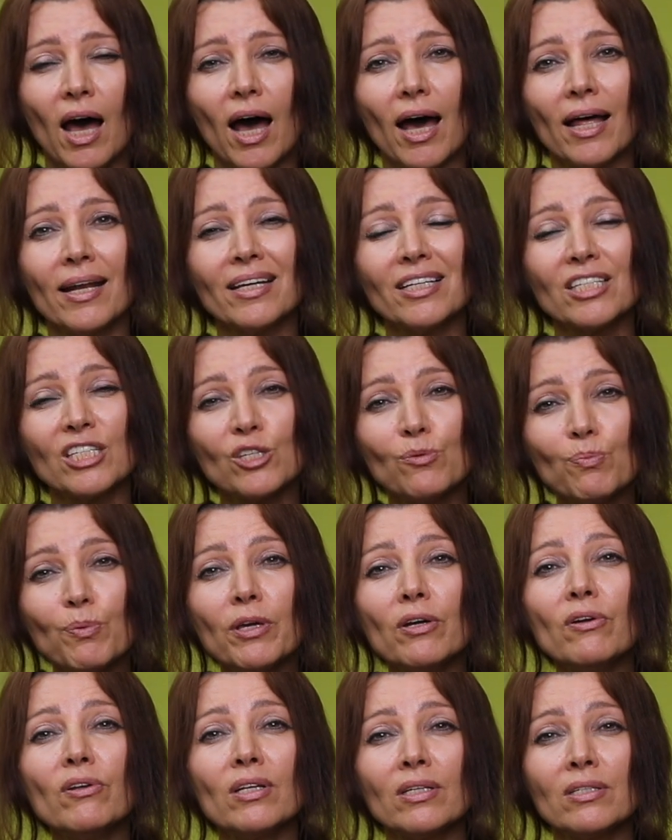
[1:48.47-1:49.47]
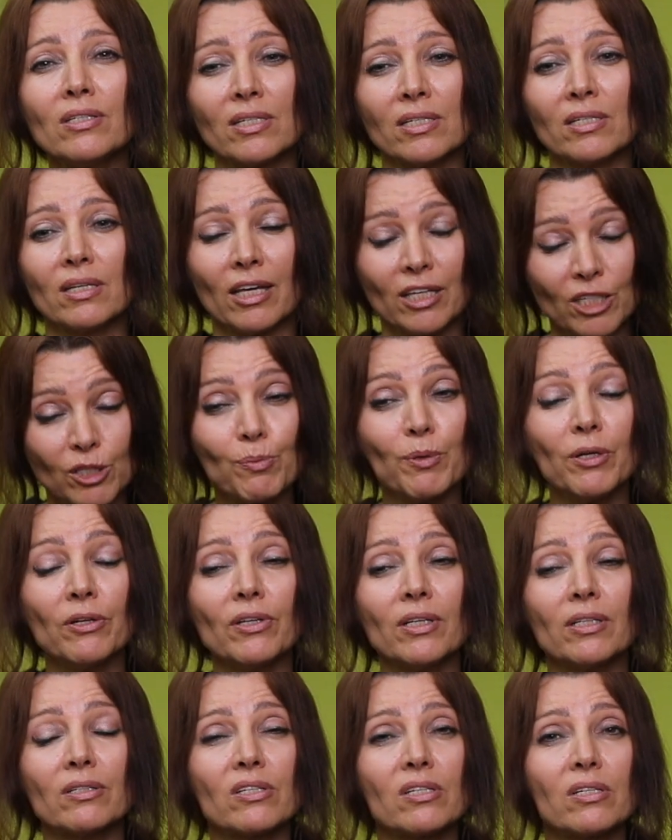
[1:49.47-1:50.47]
and experience
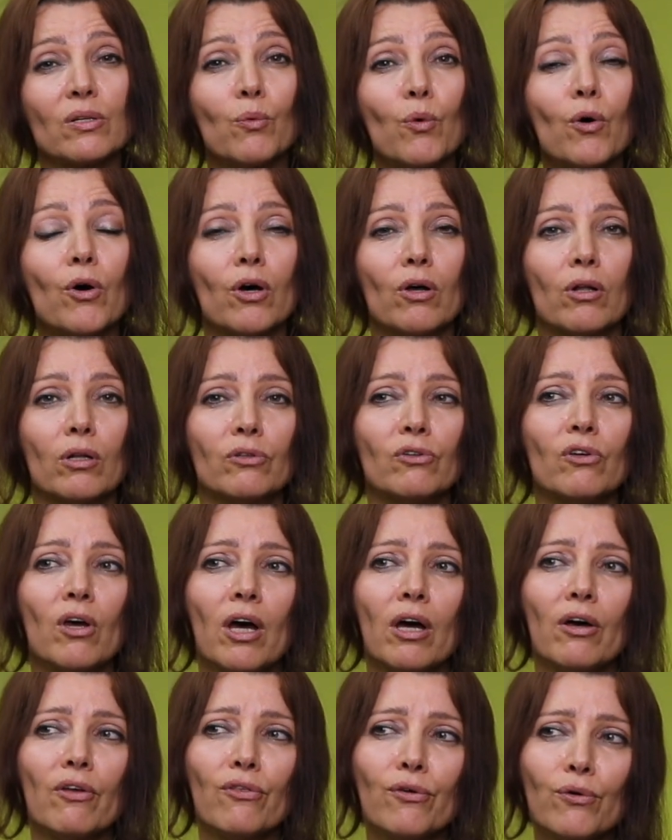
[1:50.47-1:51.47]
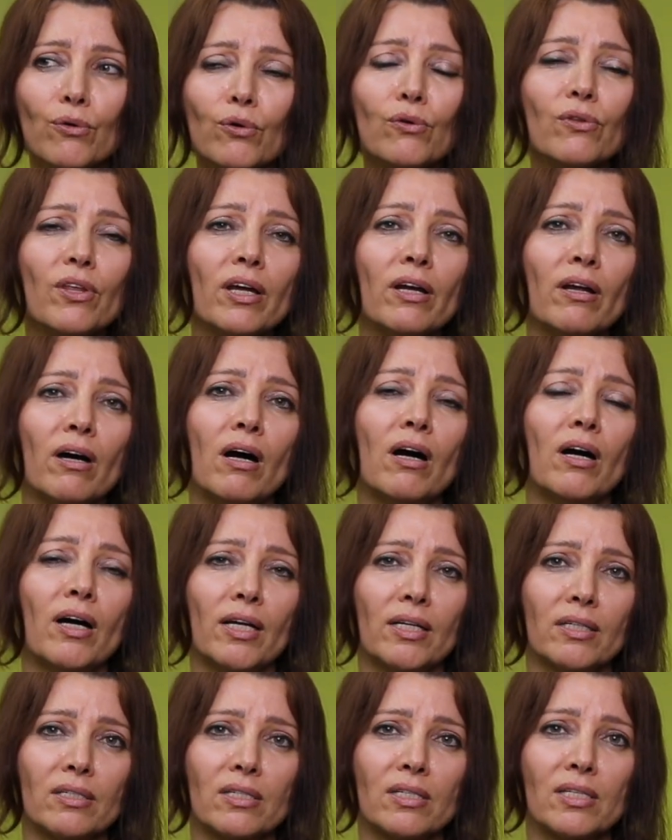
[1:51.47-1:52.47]
the world through their
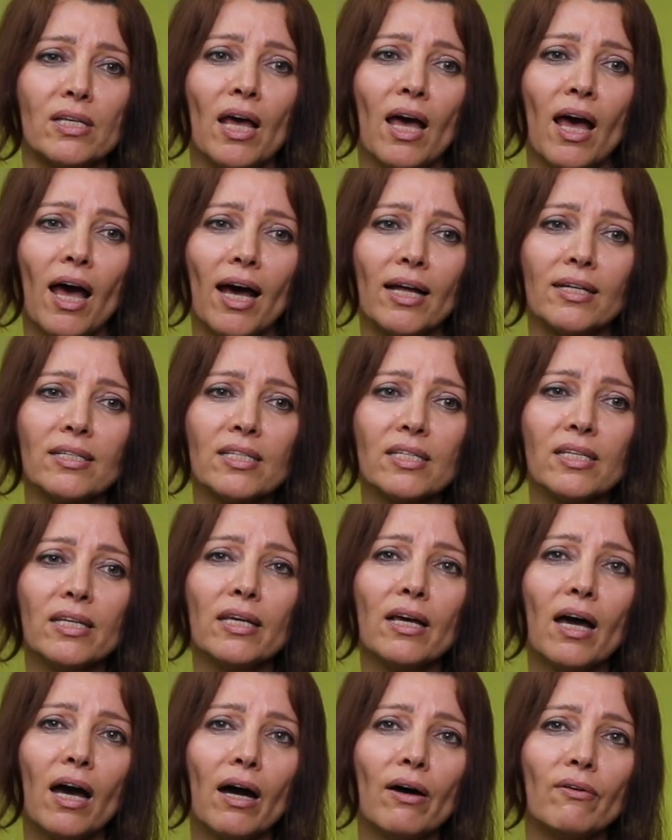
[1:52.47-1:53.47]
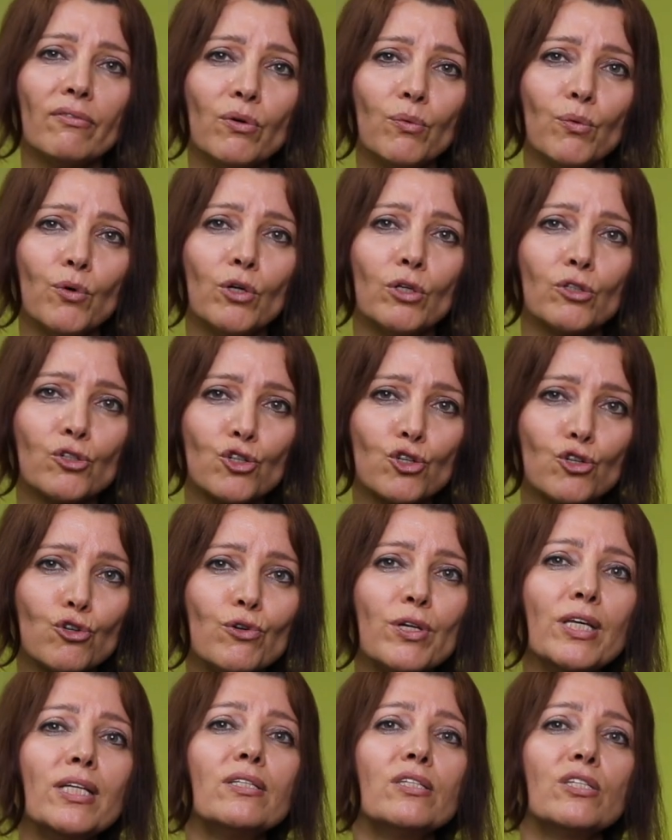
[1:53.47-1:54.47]
eyes and see how the world
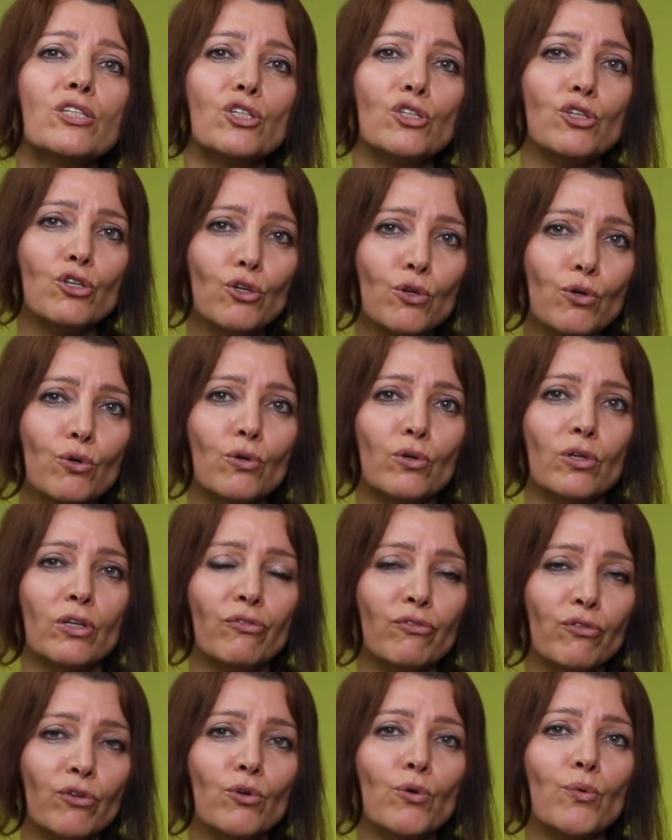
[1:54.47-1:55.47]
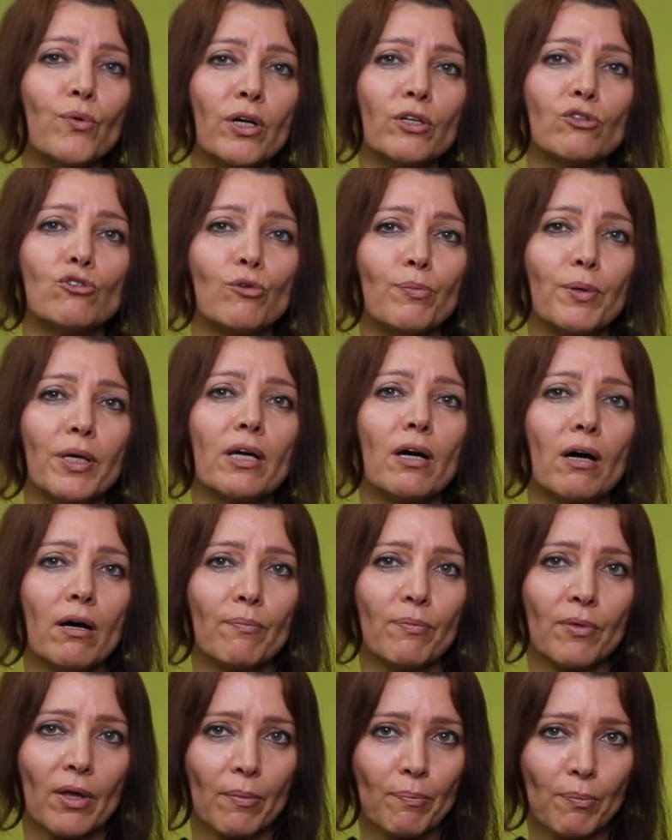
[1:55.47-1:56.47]
treats you if you were to
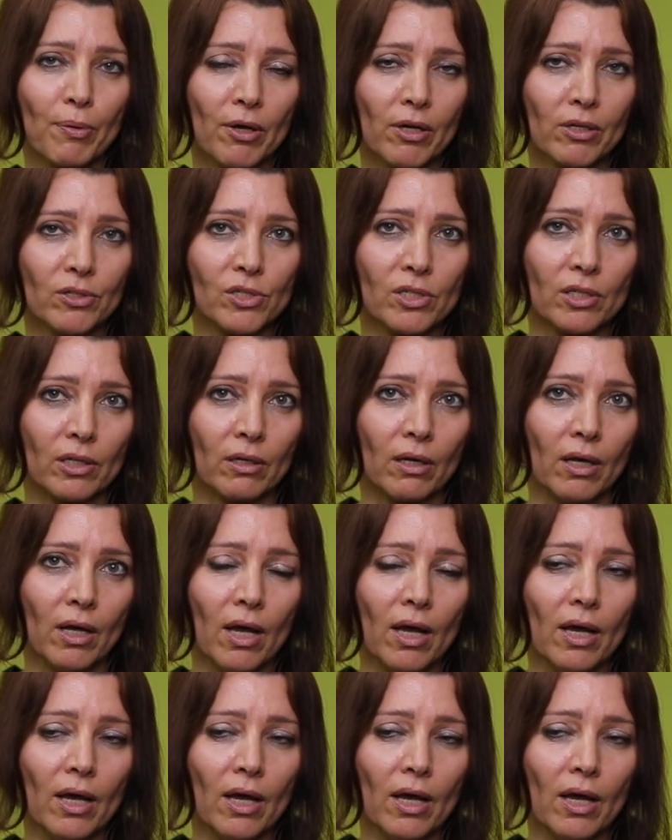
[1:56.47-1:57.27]
become that person.